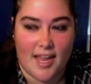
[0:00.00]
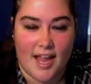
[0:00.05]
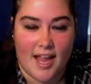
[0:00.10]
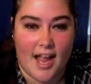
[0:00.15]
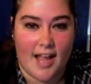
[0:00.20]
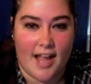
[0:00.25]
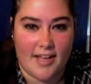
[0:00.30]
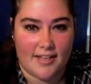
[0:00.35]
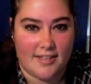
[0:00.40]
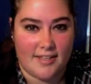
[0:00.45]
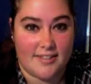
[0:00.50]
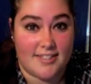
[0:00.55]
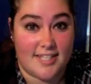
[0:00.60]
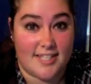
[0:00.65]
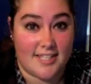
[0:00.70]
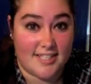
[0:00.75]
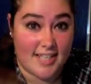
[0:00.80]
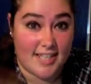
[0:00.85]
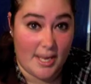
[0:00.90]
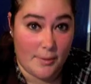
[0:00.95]

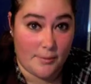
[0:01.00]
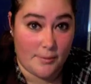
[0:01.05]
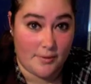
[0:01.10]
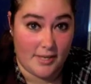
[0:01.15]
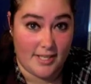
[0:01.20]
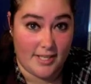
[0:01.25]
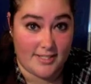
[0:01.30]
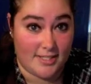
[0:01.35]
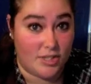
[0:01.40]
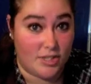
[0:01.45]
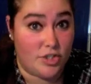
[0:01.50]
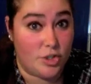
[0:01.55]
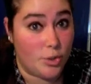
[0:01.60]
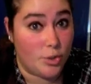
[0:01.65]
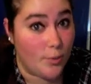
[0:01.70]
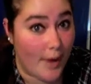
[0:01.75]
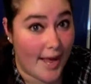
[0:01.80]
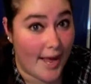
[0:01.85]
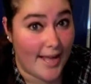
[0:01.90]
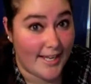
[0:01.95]
it's a
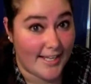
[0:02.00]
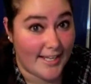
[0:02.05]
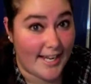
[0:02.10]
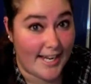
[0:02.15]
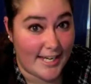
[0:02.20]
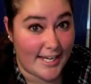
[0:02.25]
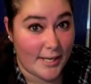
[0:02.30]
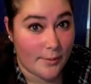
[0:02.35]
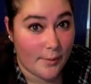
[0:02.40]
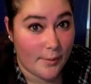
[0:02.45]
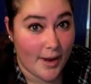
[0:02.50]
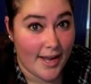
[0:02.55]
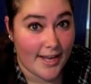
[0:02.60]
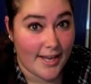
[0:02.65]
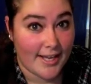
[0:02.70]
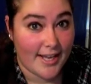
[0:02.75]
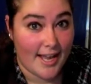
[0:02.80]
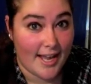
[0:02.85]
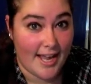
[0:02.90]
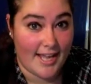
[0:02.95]
duet
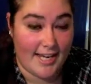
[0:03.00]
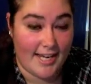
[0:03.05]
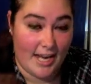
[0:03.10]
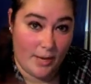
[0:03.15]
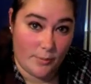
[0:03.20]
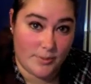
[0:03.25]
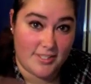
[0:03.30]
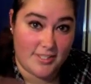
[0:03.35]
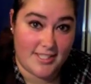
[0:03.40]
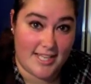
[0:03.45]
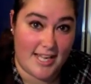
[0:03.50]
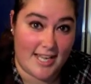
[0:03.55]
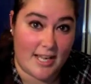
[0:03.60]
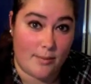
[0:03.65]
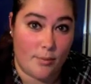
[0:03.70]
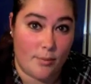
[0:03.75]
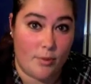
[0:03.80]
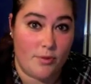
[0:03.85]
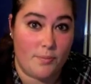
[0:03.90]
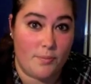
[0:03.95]
anyway, and I was
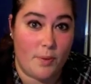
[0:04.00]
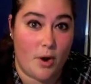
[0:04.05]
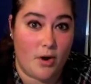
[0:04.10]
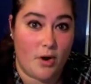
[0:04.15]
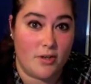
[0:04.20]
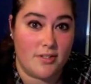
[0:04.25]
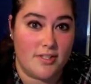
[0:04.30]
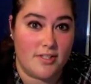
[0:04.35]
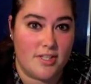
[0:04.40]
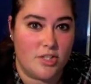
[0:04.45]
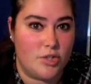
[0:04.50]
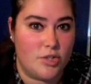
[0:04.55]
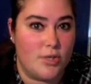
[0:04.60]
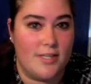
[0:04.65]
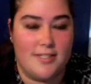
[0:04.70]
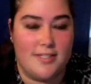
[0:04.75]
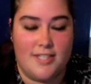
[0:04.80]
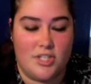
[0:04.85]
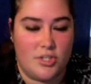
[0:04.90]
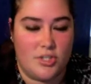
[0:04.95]
singing both parts, the
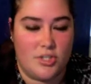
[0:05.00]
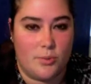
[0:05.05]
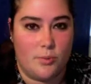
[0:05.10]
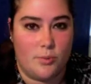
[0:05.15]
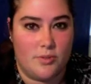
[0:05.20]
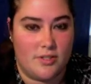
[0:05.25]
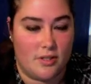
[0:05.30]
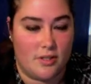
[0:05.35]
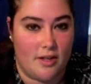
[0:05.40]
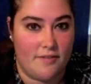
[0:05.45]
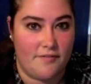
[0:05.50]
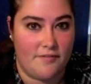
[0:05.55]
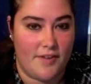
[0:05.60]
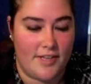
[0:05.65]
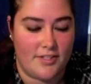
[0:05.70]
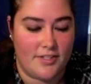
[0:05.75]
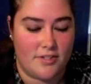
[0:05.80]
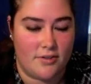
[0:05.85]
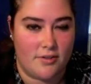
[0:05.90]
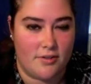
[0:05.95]
transition was a lot
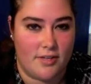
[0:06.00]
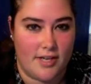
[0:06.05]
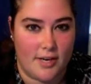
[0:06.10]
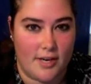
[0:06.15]
faster than I